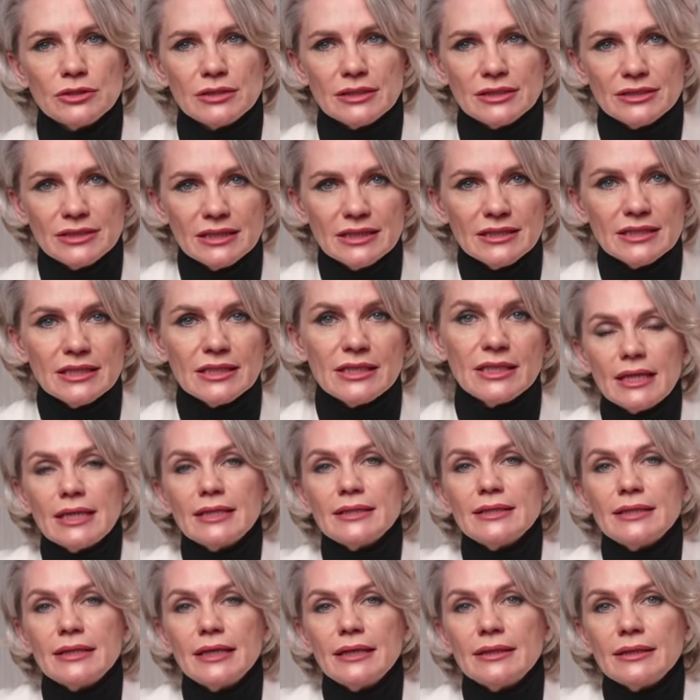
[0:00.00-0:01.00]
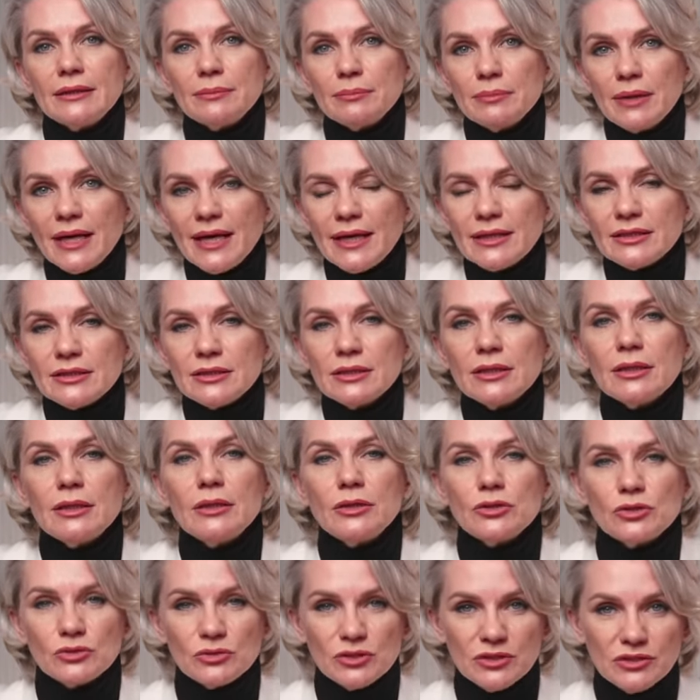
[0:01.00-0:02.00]
This indicates that the master
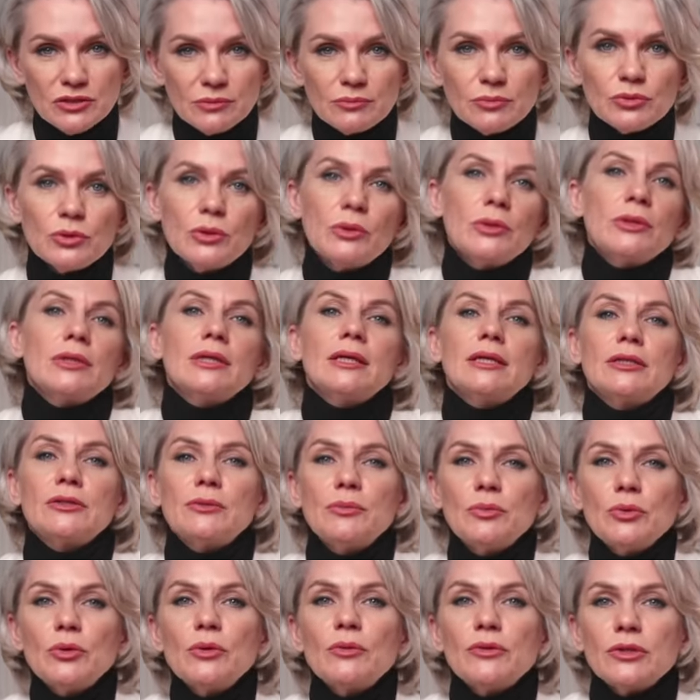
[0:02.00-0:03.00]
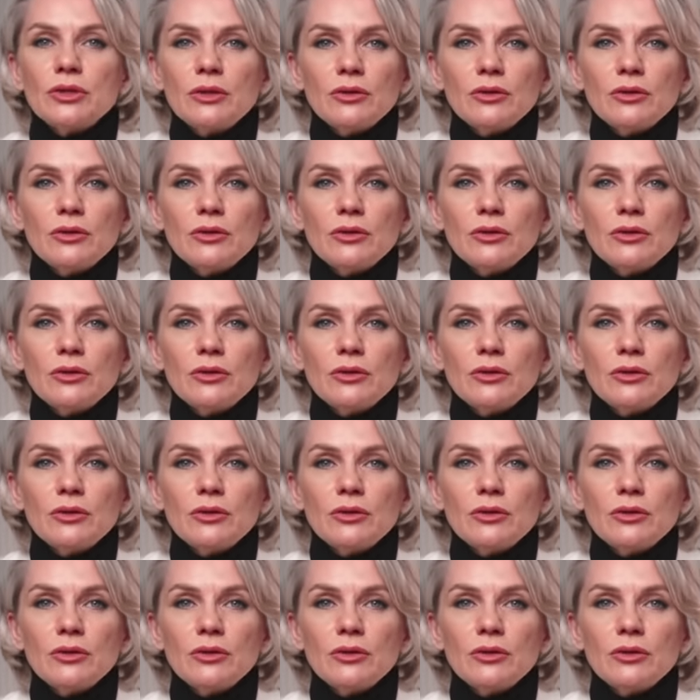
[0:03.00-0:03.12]
during the process moved